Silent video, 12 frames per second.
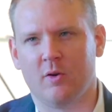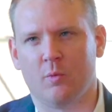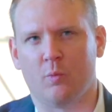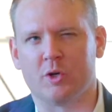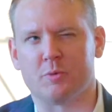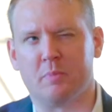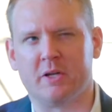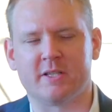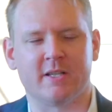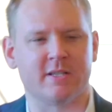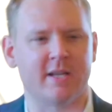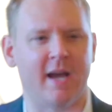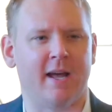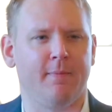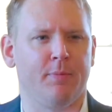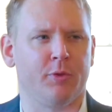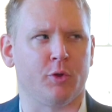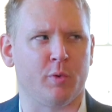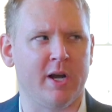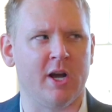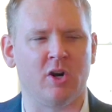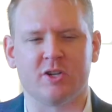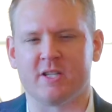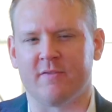which puts us at
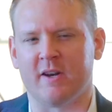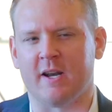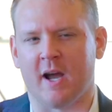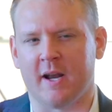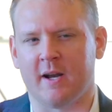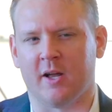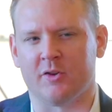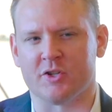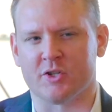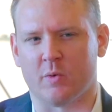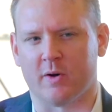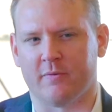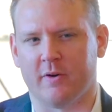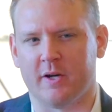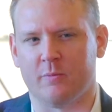$379 a square foot,